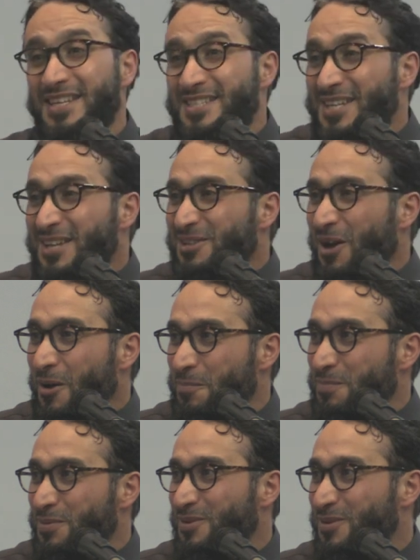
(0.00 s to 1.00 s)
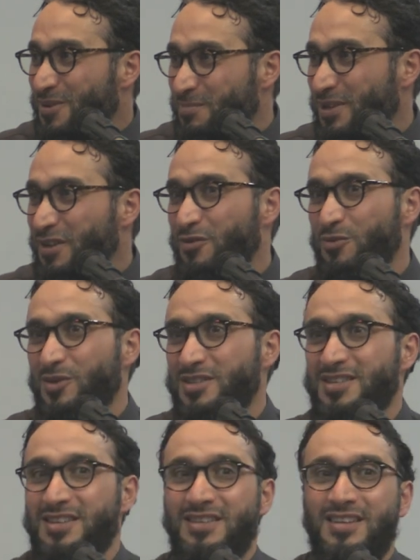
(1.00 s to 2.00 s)
they set up the believer
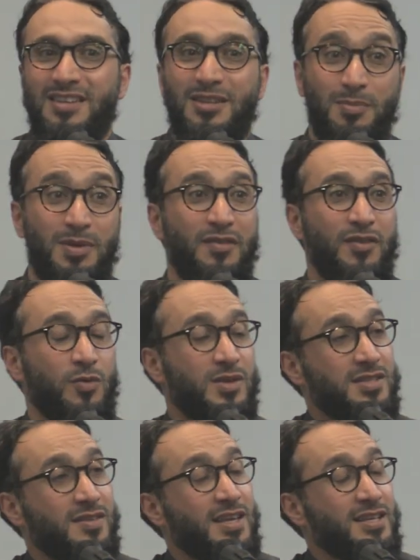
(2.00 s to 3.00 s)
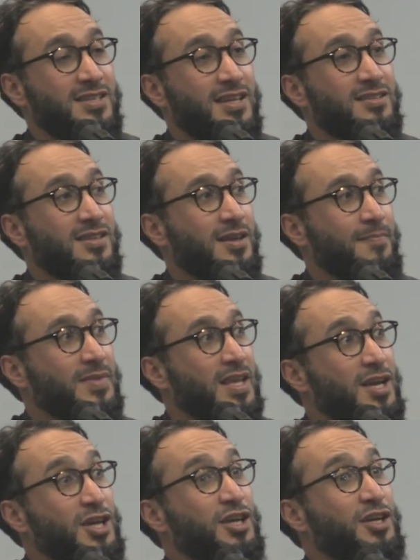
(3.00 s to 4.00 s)
ones, the believing ones, and they said to them,